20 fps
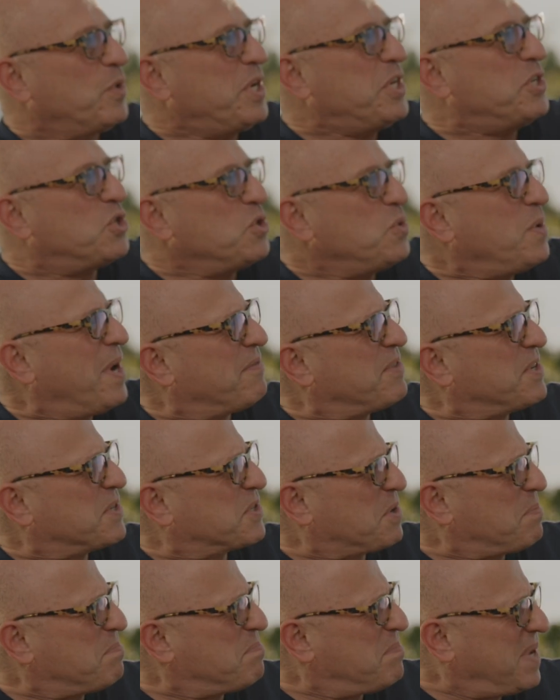we do have
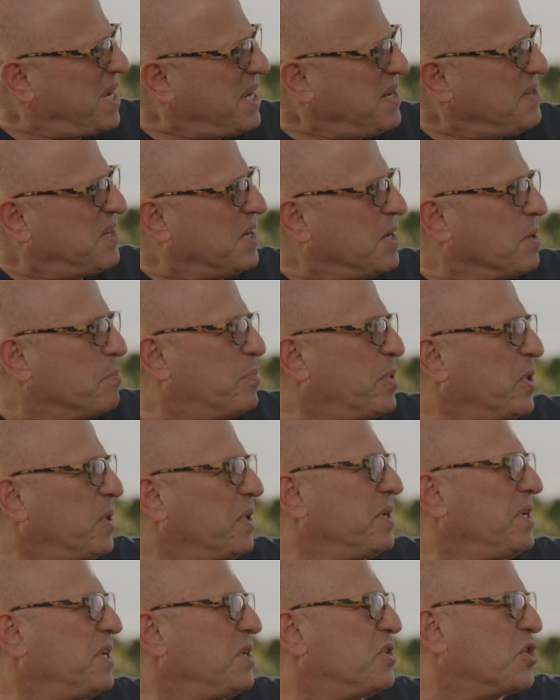this amazing
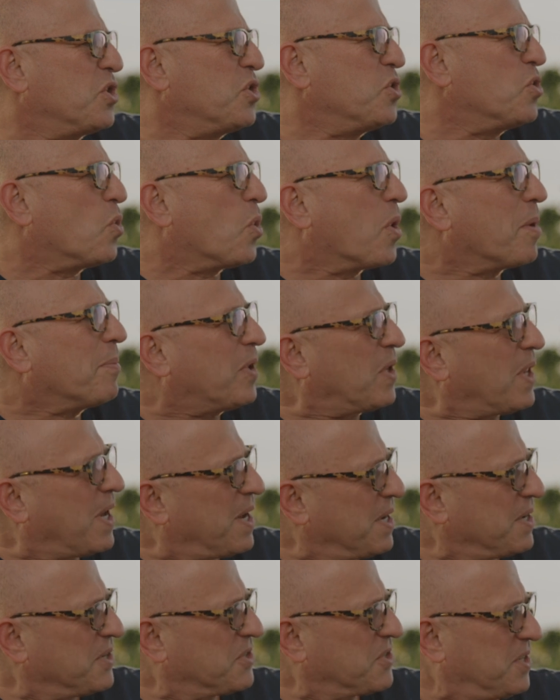ability to
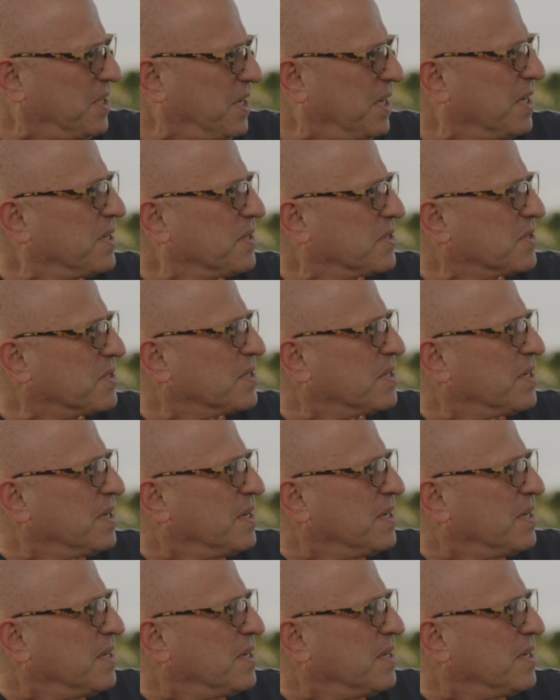normalize things.